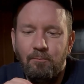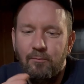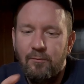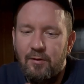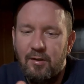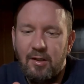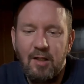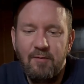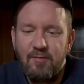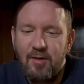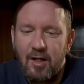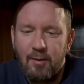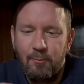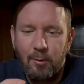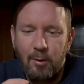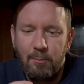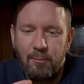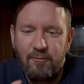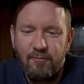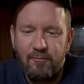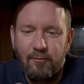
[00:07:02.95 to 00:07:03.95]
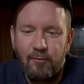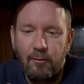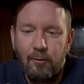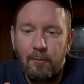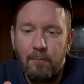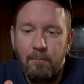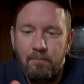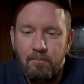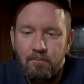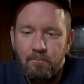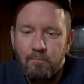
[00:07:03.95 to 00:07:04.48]
Never had one
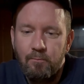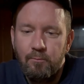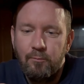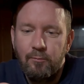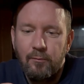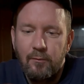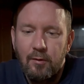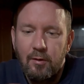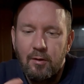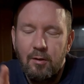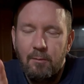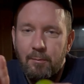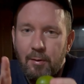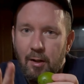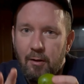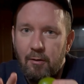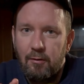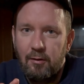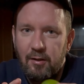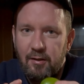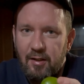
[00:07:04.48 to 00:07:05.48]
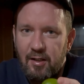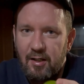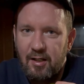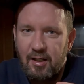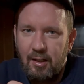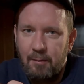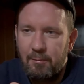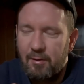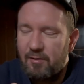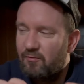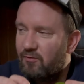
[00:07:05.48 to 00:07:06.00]
before. Apparently they
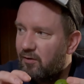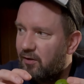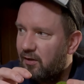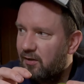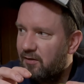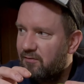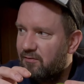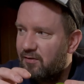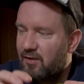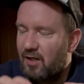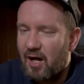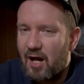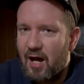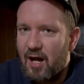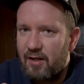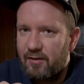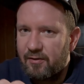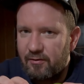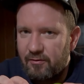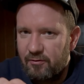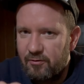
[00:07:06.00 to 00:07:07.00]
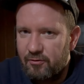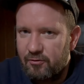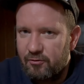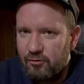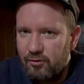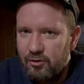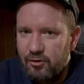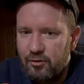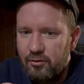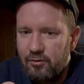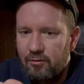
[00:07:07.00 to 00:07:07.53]
can be really tart and
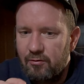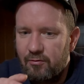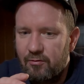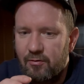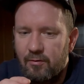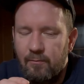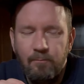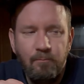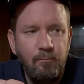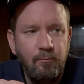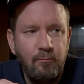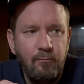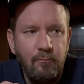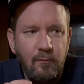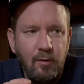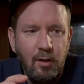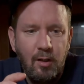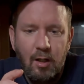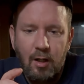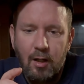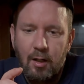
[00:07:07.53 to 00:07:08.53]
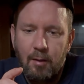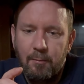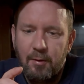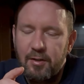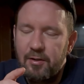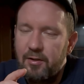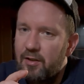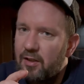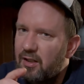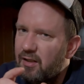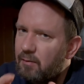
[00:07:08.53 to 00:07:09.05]
stringent, and
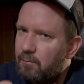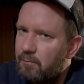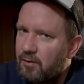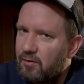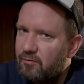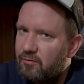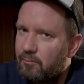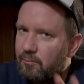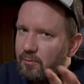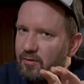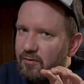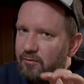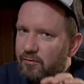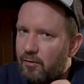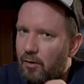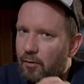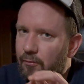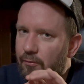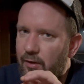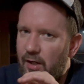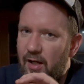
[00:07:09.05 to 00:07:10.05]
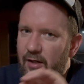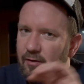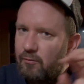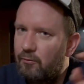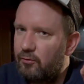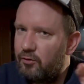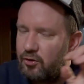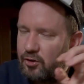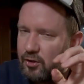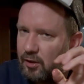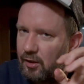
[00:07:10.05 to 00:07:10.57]
you need to mix them with salt and or
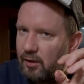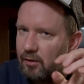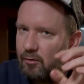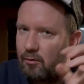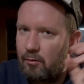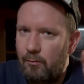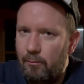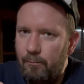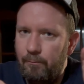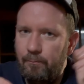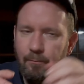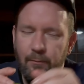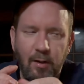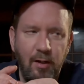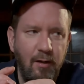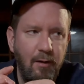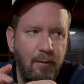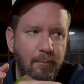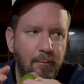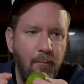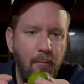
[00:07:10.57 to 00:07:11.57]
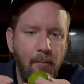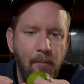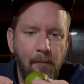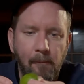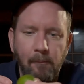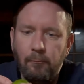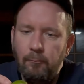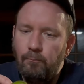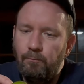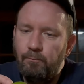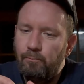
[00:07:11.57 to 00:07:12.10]
chili oil.
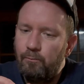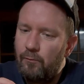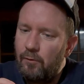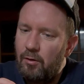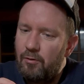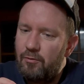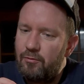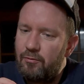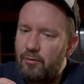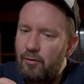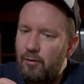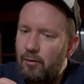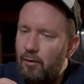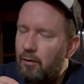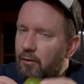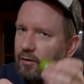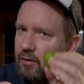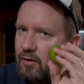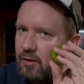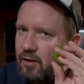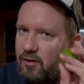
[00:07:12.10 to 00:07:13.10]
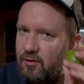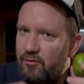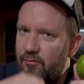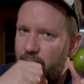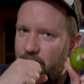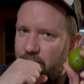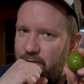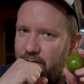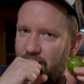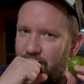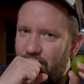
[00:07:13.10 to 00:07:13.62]
So I'm going to let this one
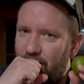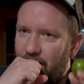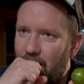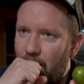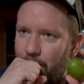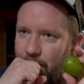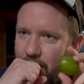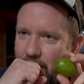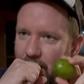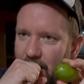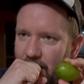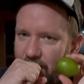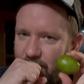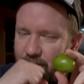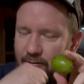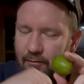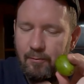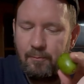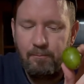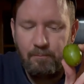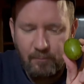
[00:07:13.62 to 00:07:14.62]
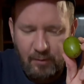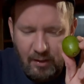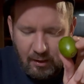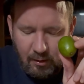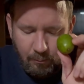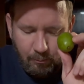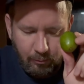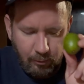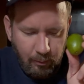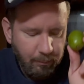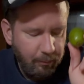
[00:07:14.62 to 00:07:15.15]
sit for a couple of days and eat it
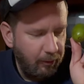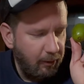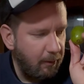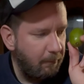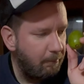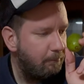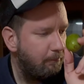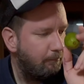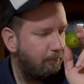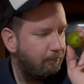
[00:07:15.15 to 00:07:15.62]
properly.